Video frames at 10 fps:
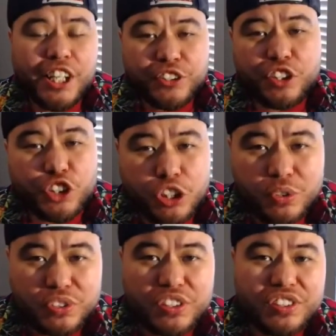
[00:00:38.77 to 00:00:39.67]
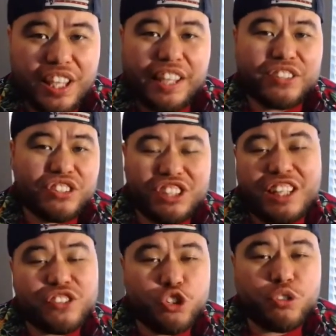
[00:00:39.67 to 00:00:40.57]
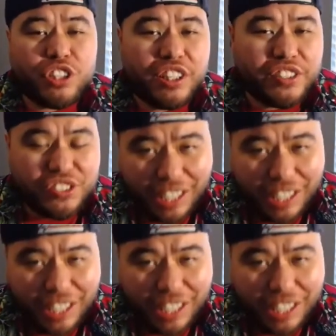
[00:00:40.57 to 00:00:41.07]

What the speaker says: The Houston Texans, as you can